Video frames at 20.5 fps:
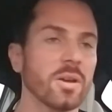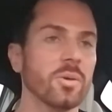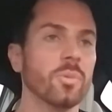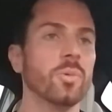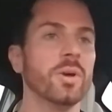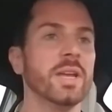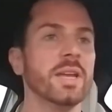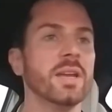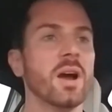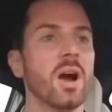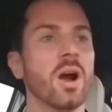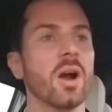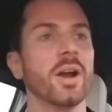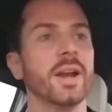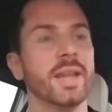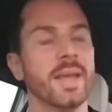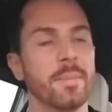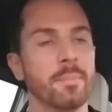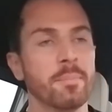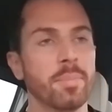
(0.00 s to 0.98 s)
We are
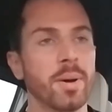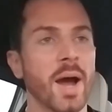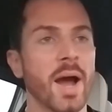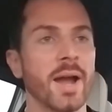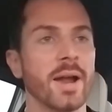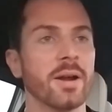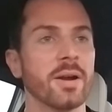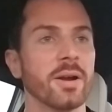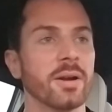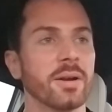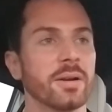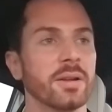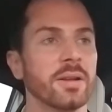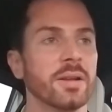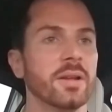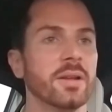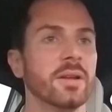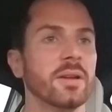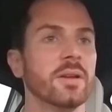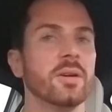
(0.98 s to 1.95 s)
an empire.
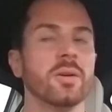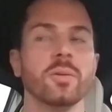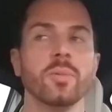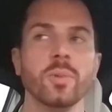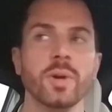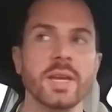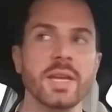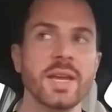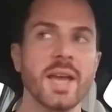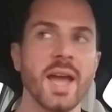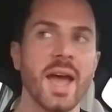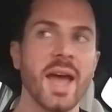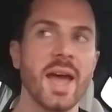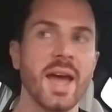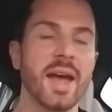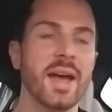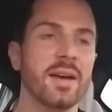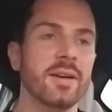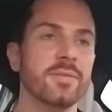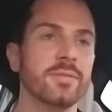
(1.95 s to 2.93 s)
We
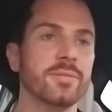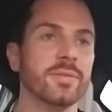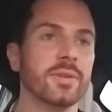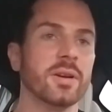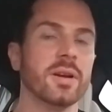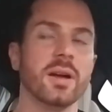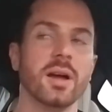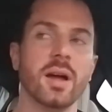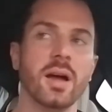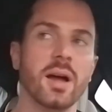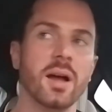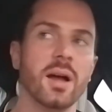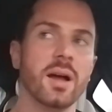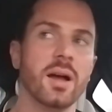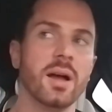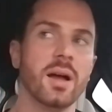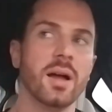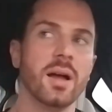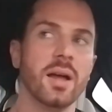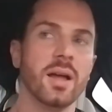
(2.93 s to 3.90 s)
have
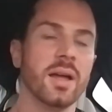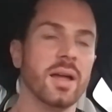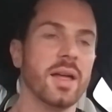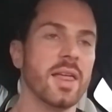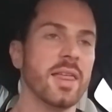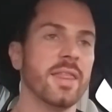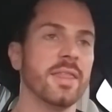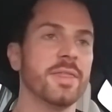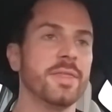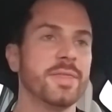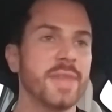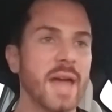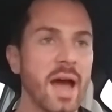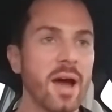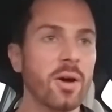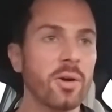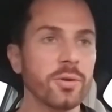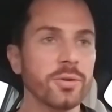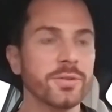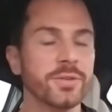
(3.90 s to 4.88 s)

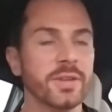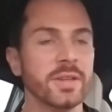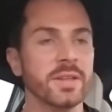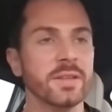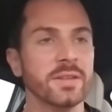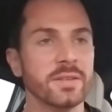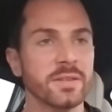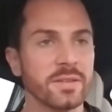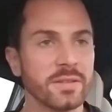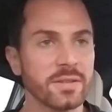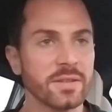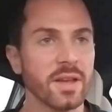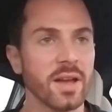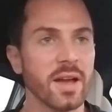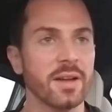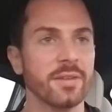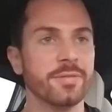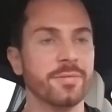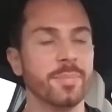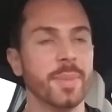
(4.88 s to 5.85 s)
thousands
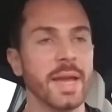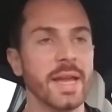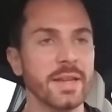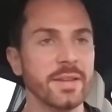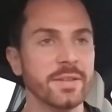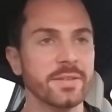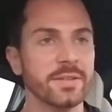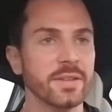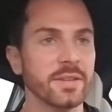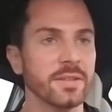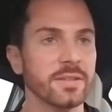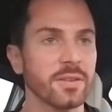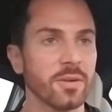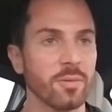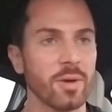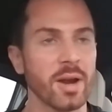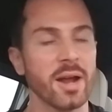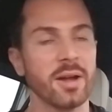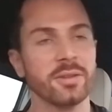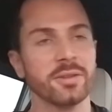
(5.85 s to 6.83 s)
of bases
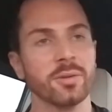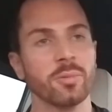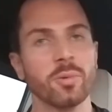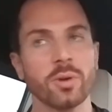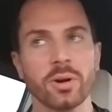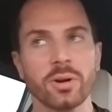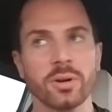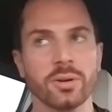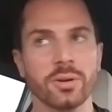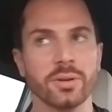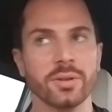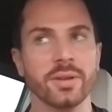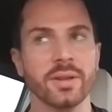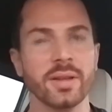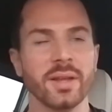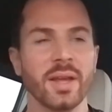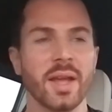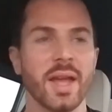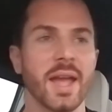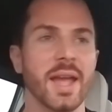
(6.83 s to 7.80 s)
around the world.
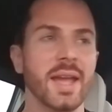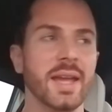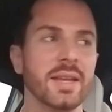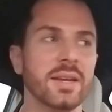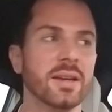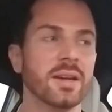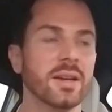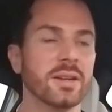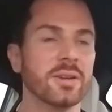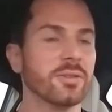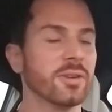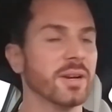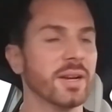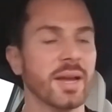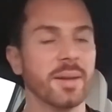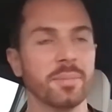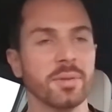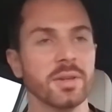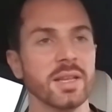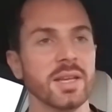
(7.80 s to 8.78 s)
800,
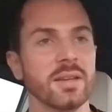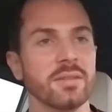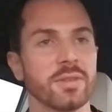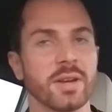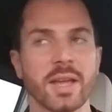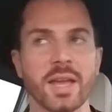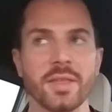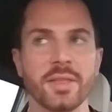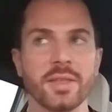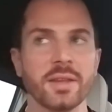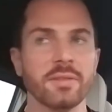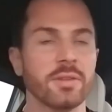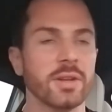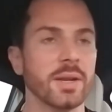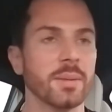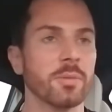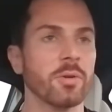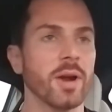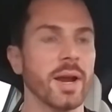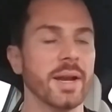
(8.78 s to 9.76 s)
I believe. I can't think of the
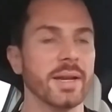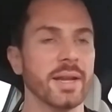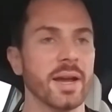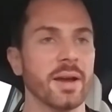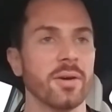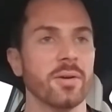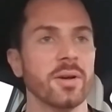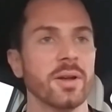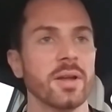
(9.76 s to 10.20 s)
number right now.